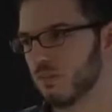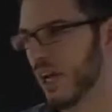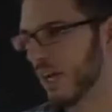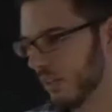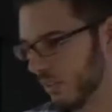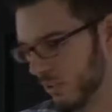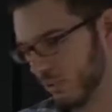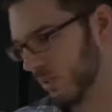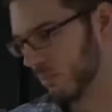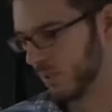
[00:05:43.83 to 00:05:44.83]
target
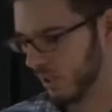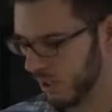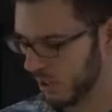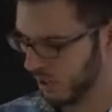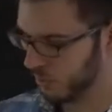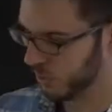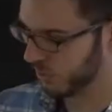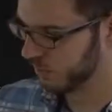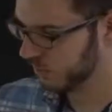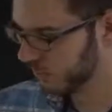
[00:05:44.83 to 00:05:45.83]
given the input.